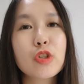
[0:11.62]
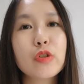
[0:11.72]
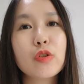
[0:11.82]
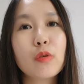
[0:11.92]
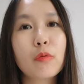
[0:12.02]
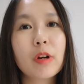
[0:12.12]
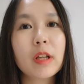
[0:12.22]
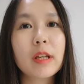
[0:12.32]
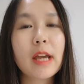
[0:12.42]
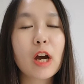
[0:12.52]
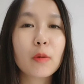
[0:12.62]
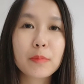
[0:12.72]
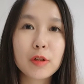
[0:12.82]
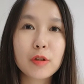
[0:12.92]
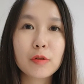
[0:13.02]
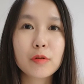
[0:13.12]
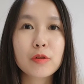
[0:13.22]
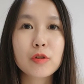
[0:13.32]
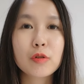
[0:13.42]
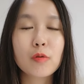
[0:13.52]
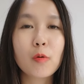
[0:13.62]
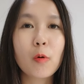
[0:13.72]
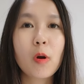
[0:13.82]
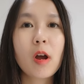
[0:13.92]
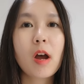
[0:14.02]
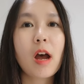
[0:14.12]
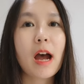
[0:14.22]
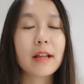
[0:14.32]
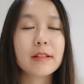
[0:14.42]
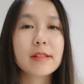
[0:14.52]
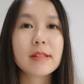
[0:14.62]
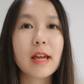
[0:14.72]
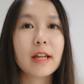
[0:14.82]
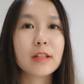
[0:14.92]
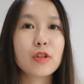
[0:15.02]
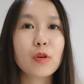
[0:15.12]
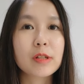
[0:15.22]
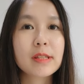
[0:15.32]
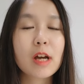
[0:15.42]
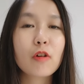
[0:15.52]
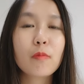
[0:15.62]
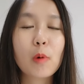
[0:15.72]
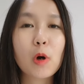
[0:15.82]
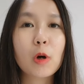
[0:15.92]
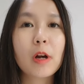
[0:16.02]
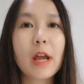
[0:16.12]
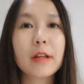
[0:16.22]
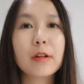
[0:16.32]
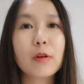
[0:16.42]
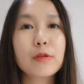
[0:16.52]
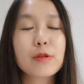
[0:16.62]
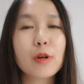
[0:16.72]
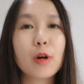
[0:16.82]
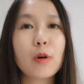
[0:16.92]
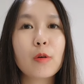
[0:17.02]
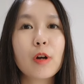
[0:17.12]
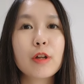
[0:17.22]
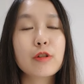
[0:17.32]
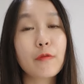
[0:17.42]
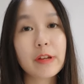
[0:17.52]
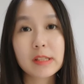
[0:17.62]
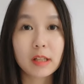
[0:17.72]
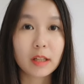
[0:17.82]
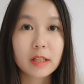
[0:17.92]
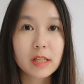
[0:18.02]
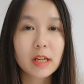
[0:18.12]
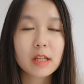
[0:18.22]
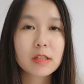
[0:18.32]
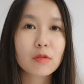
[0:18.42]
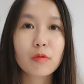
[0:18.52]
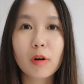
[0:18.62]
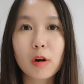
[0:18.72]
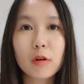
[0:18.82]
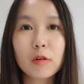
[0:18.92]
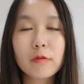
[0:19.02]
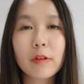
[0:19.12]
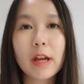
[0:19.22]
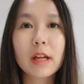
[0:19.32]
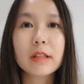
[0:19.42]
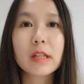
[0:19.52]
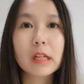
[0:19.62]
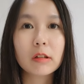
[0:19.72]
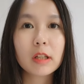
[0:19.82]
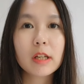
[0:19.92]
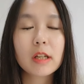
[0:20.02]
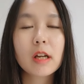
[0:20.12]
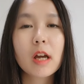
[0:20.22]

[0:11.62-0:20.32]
to really help you to understand yourself more and also to facilitate growth and healing.